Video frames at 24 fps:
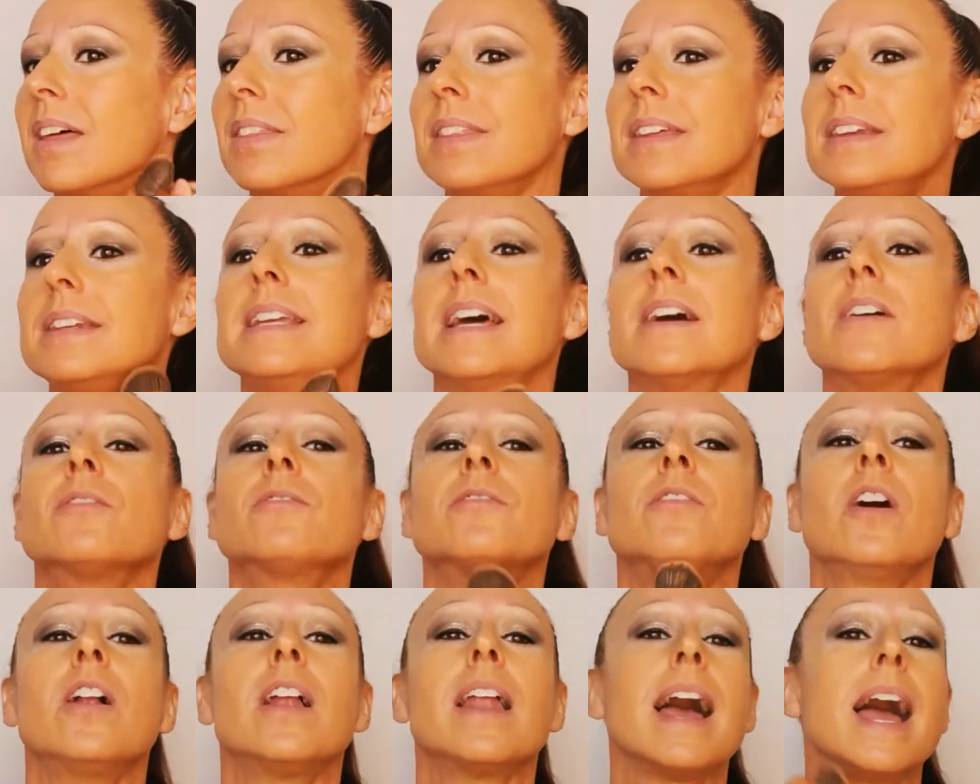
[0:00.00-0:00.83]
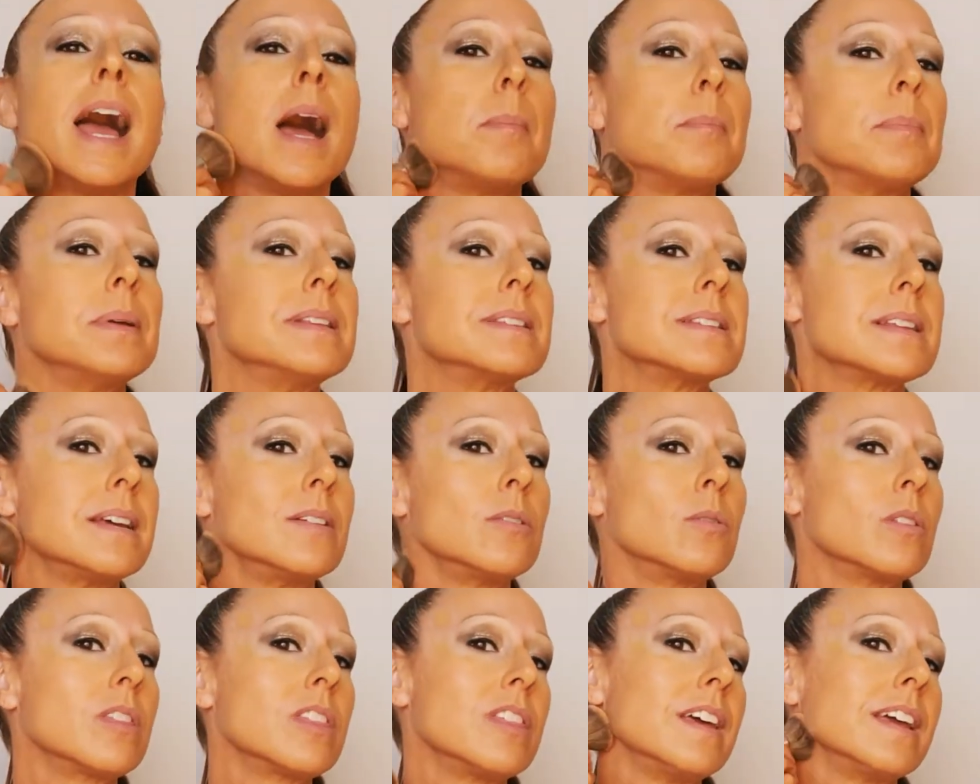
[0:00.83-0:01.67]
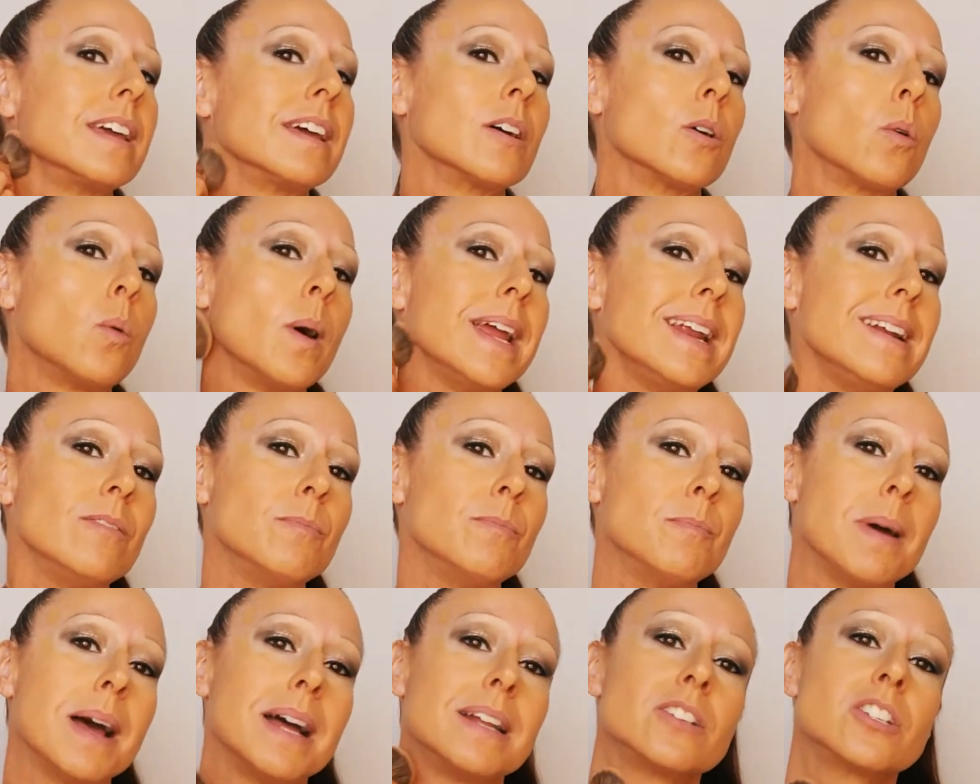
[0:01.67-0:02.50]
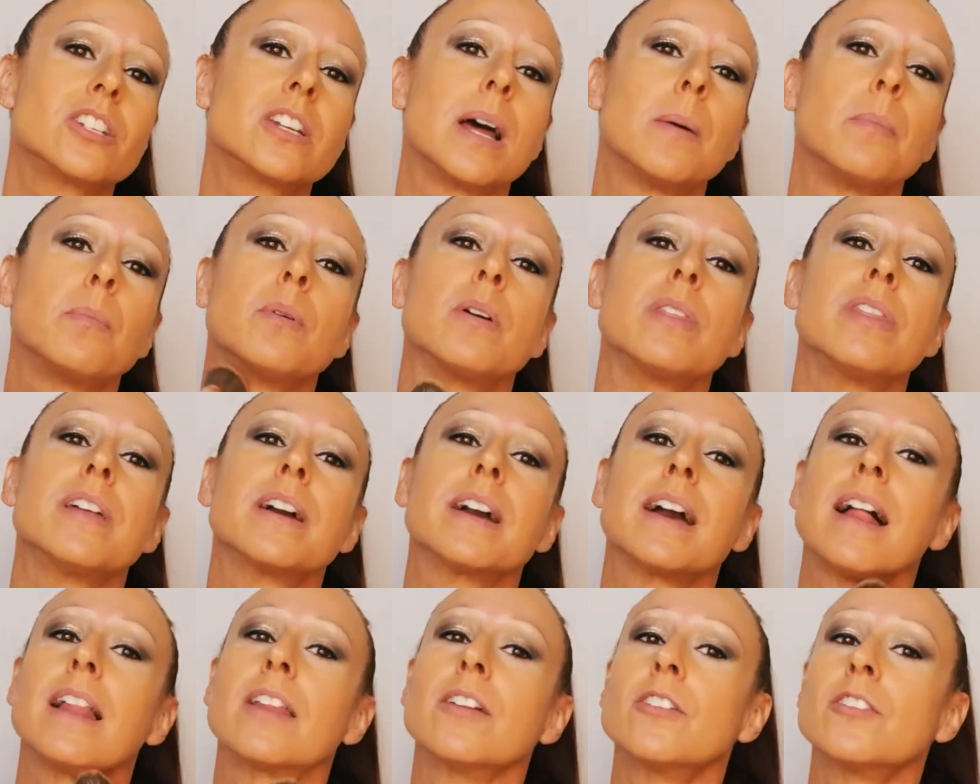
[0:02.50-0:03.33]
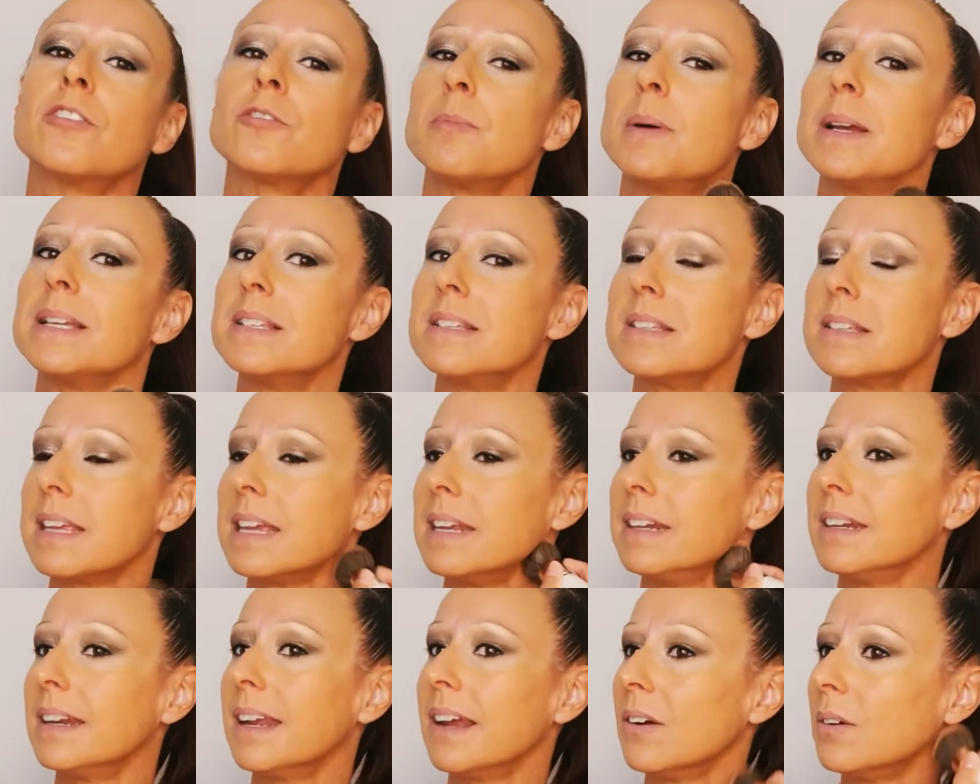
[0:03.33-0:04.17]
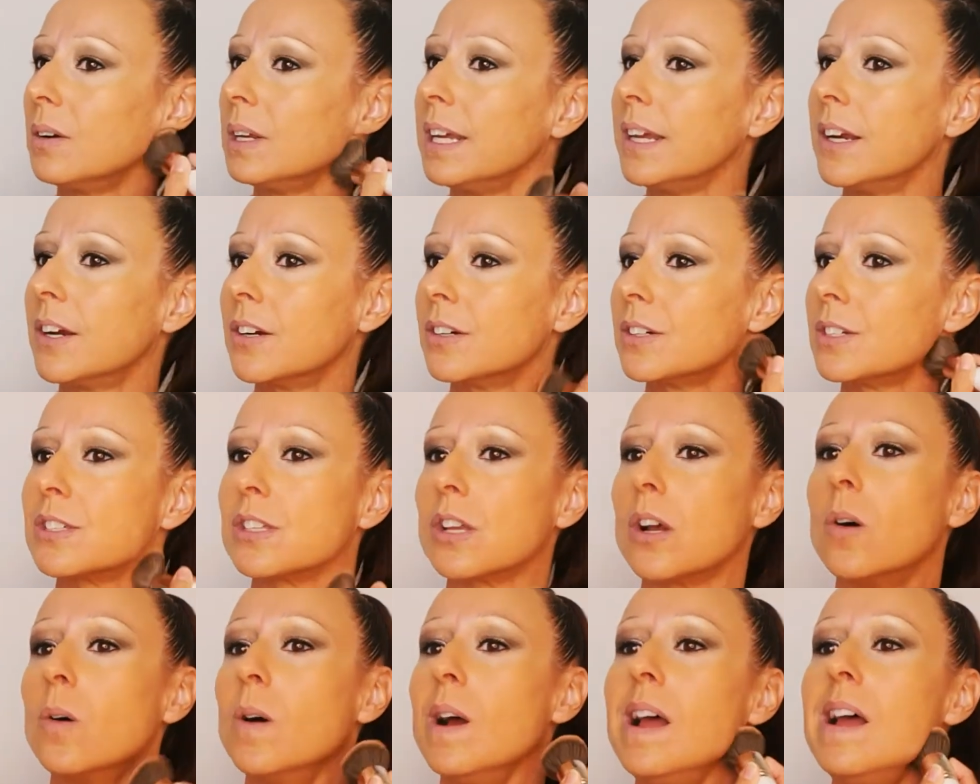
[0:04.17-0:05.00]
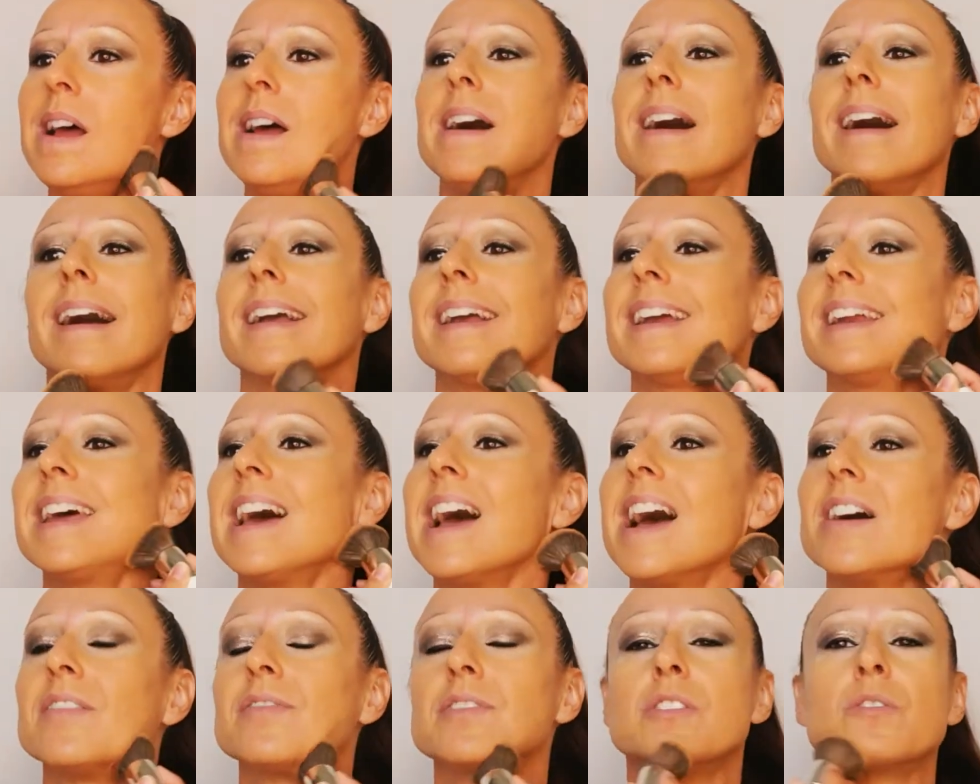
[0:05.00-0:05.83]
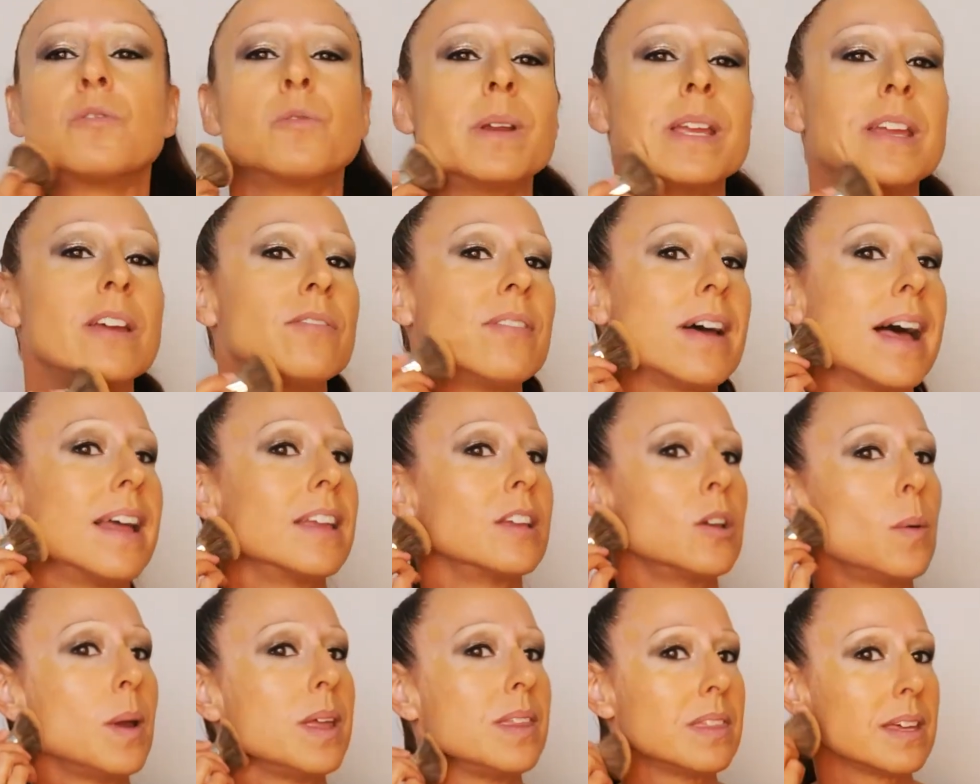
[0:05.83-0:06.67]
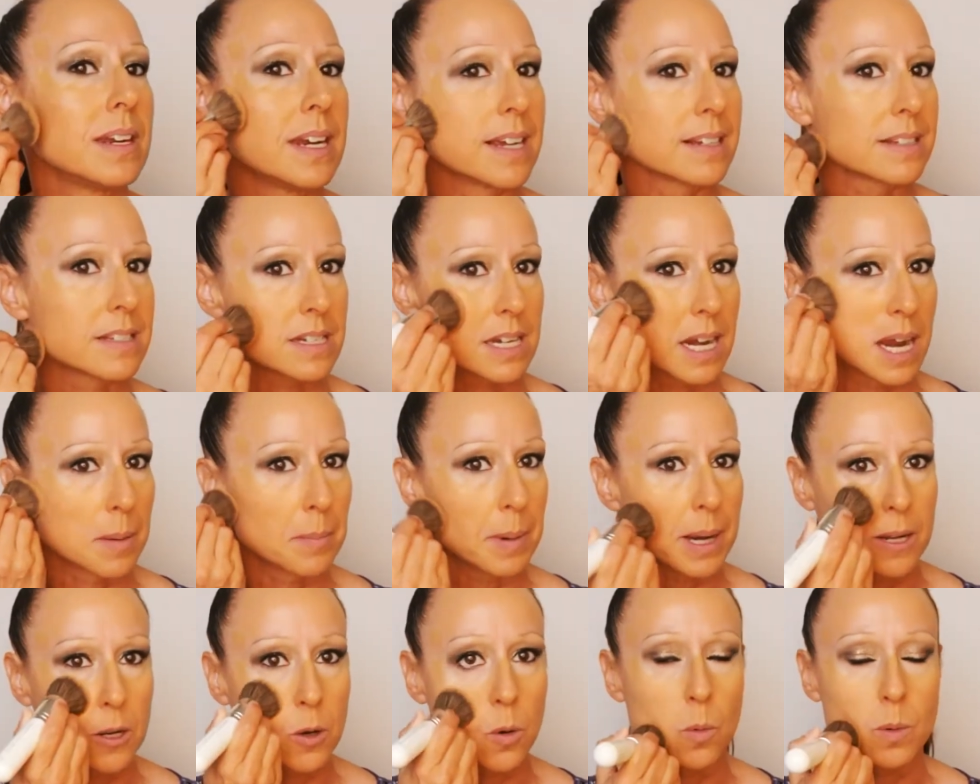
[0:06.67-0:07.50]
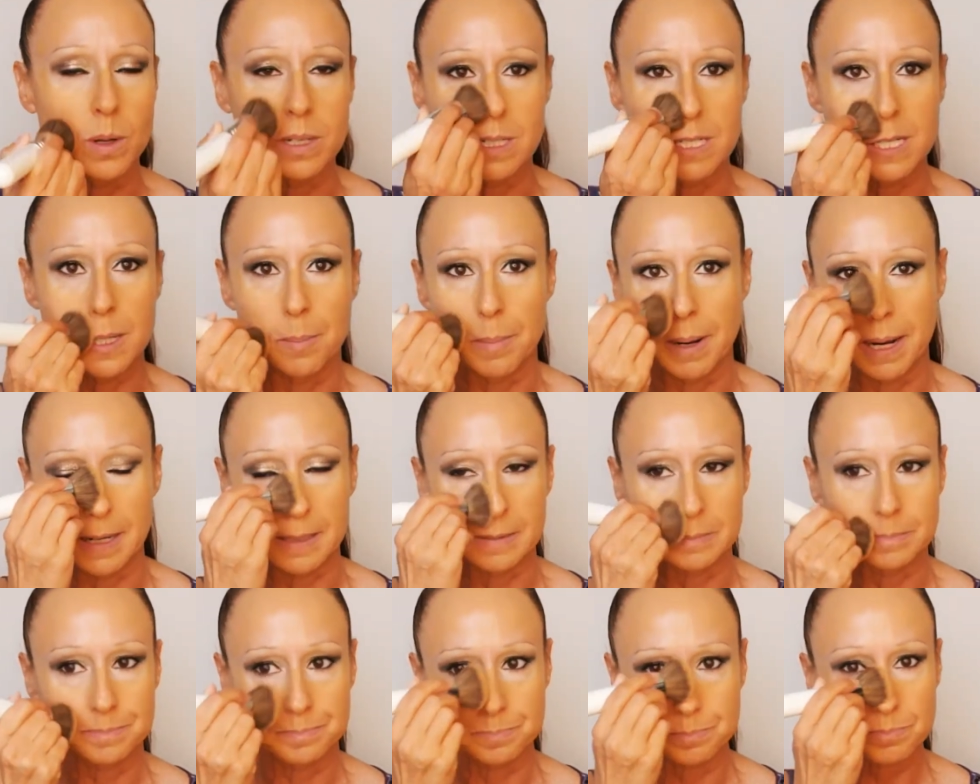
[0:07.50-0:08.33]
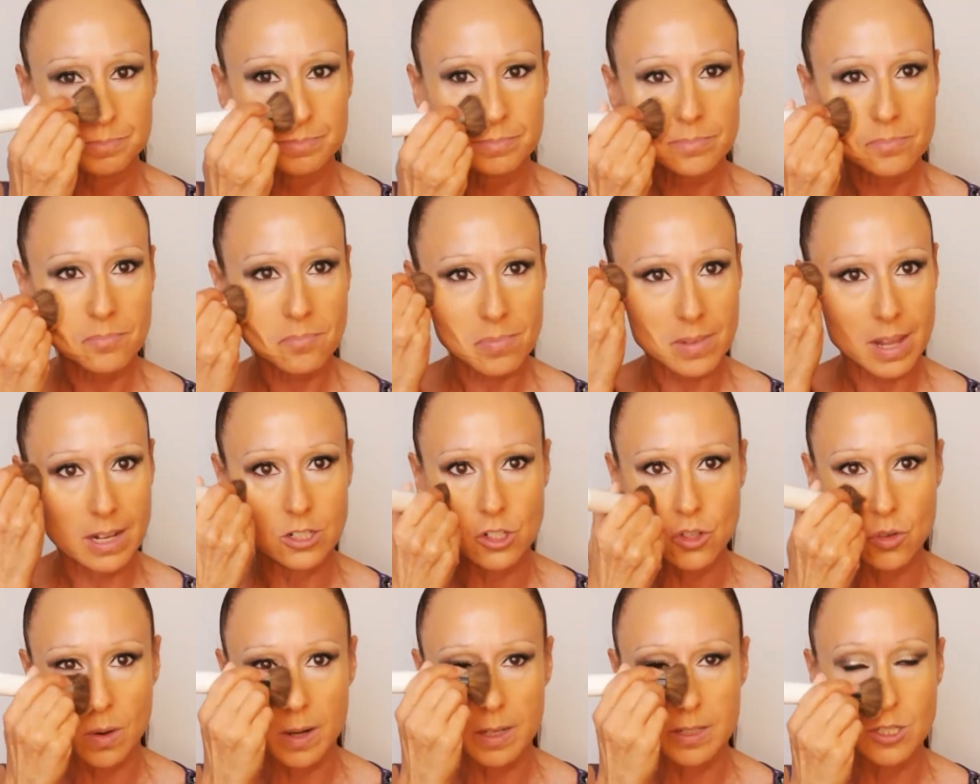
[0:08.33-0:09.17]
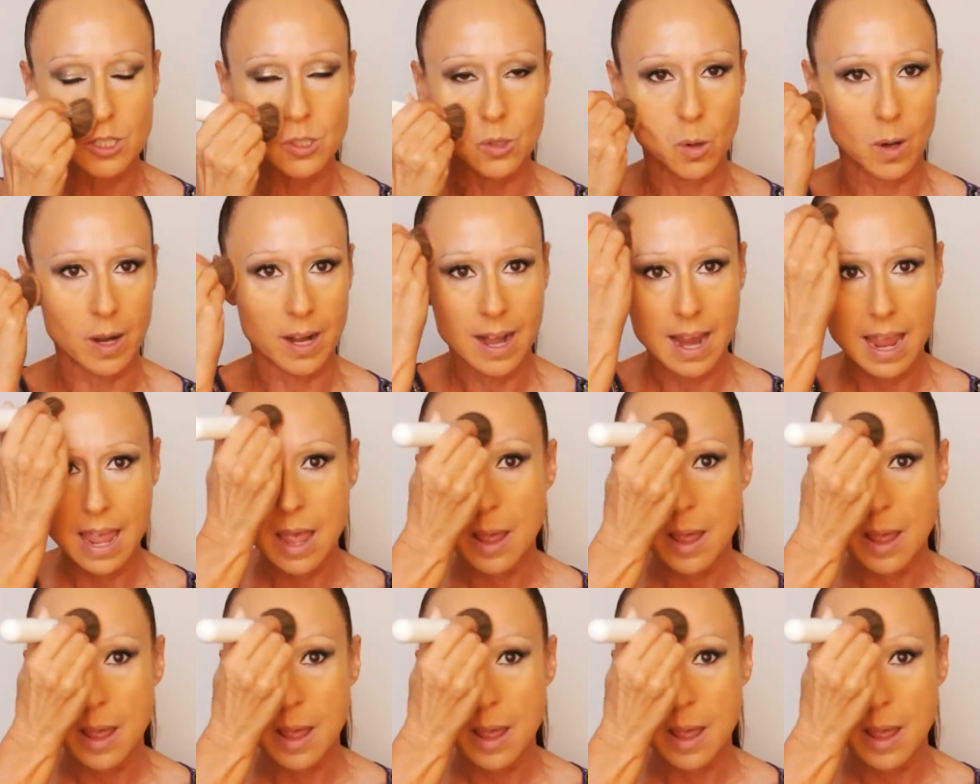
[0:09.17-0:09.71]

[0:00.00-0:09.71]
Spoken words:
downfall happens. I don't think it quite matched up with the color of my skin down here, so I'm gonna have to reevaluate the next time I go into my drugstore.